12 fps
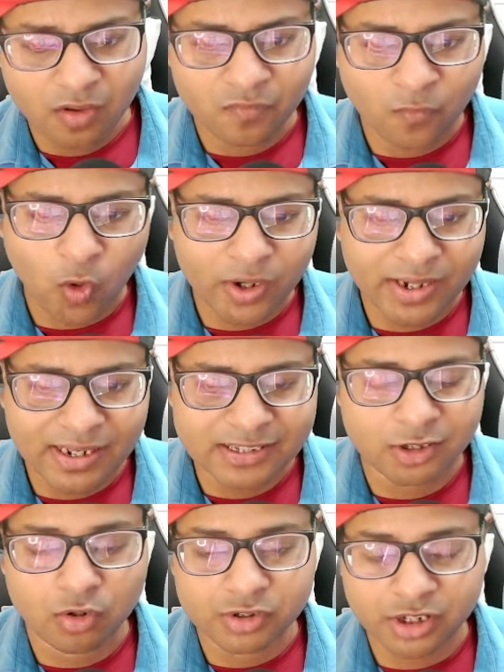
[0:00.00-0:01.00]

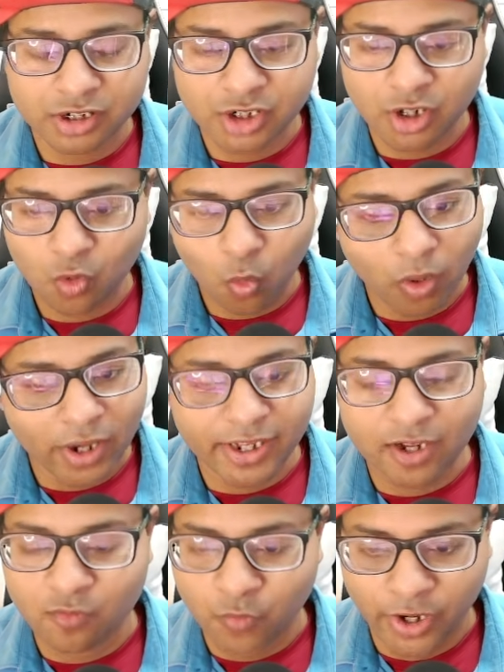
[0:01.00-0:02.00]
40-0-60
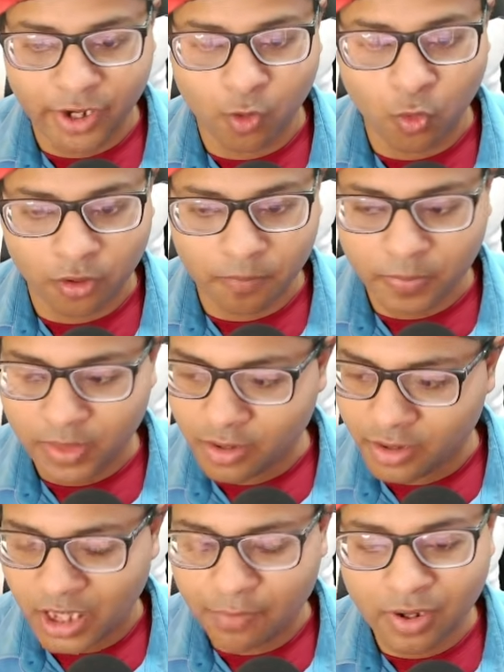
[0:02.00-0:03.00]
working very good.
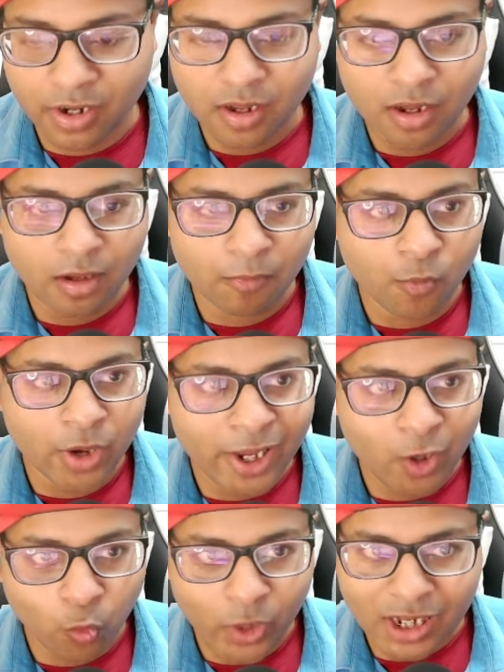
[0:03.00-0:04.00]
Even
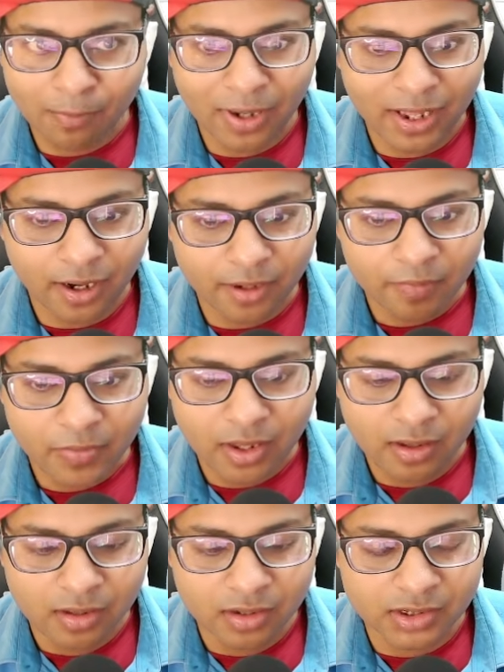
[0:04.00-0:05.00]
very weak player,
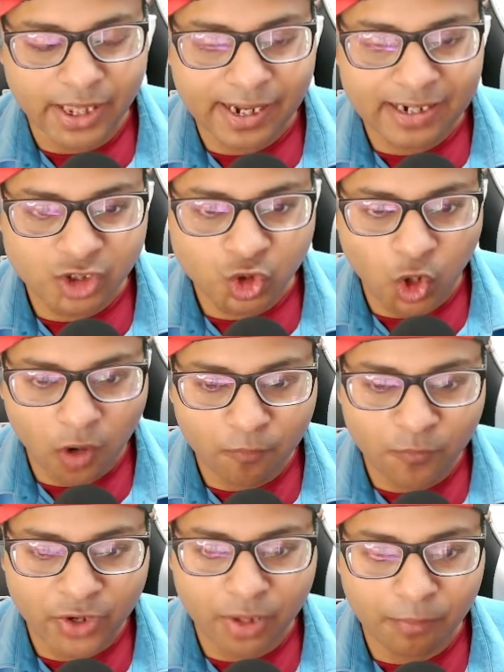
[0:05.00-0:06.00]
they can
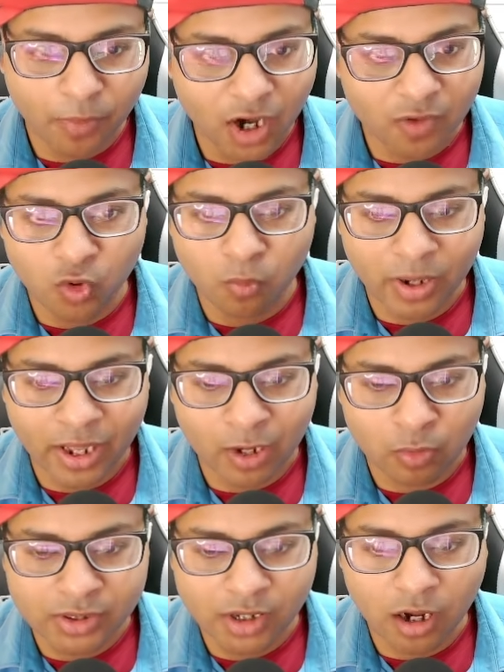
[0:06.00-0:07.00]
stop very powerful player
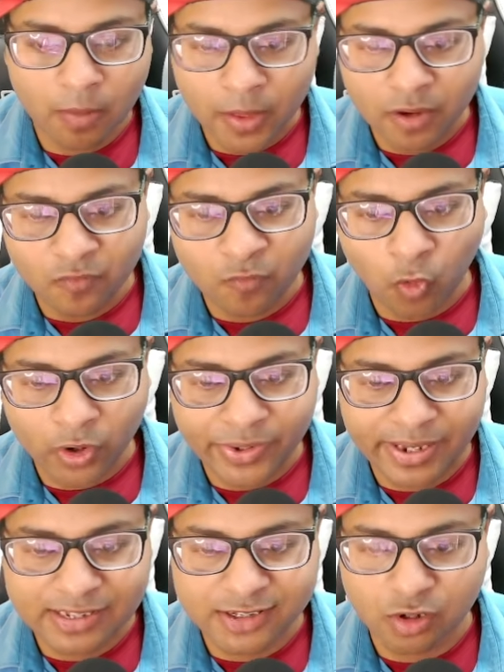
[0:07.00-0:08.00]
with the
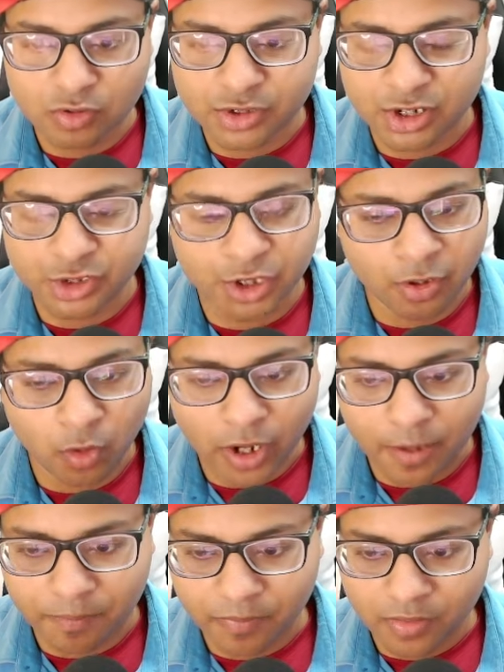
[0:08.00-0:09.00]
40-0-60.
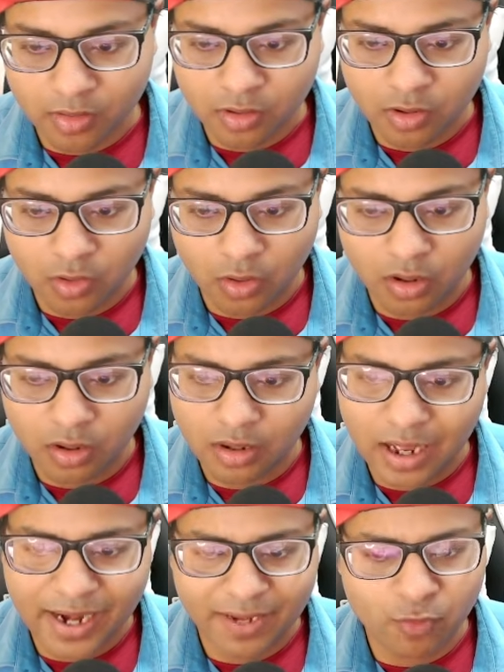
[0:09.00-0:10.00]
Okay,
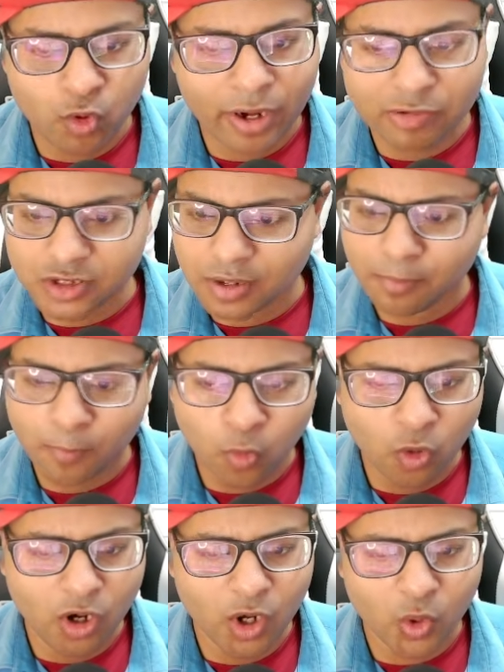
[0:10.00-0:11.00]
and if you are using
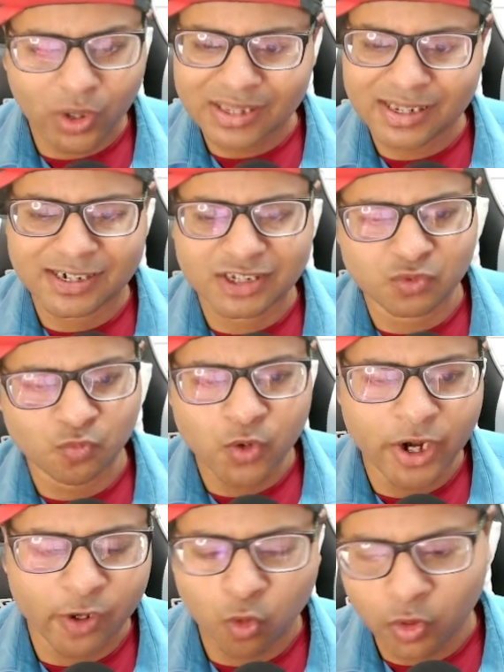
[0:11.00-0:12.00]
full Nora, that is
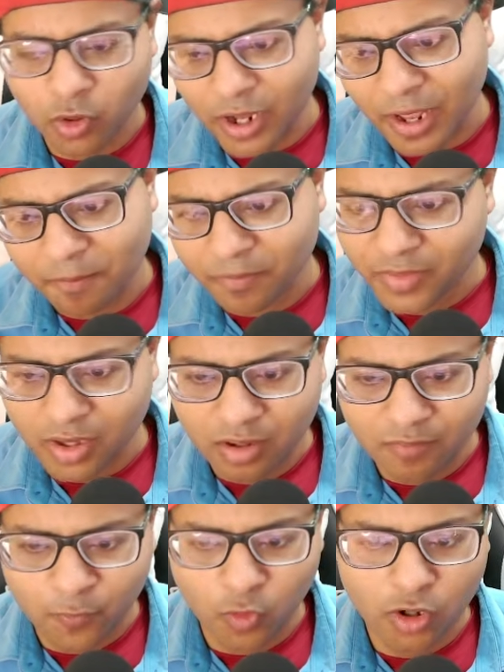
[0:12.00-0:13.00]
very good. Okay,
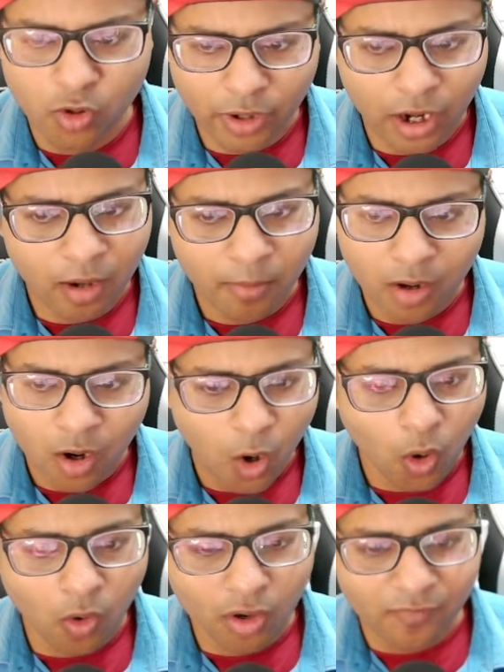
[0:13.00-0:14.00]
full Nora,
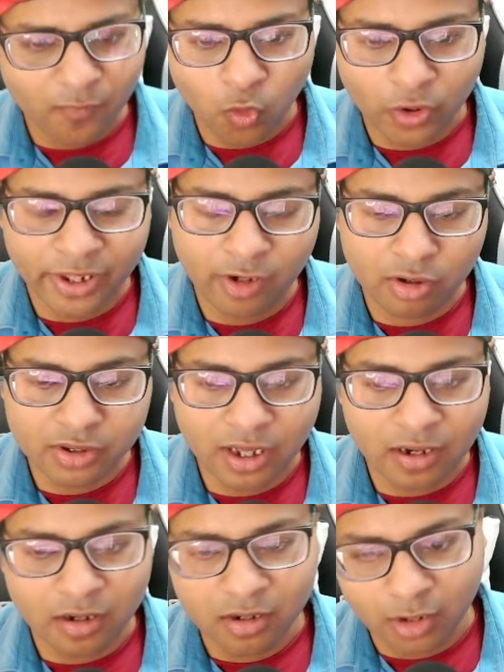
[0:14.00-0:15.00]
all 4 hero they
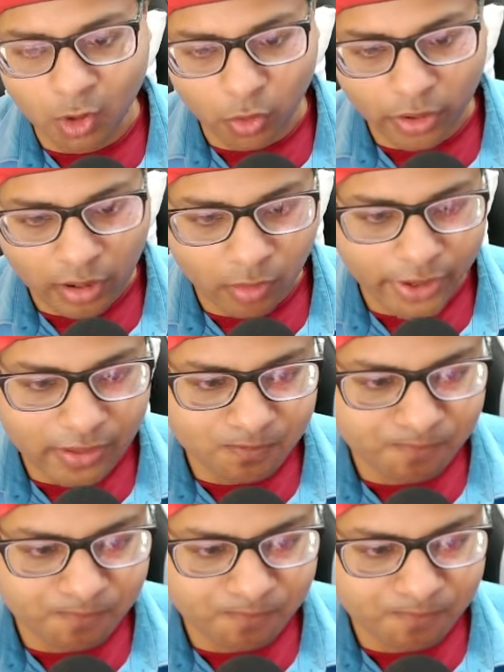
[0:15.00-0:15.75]
are Nora. Okay,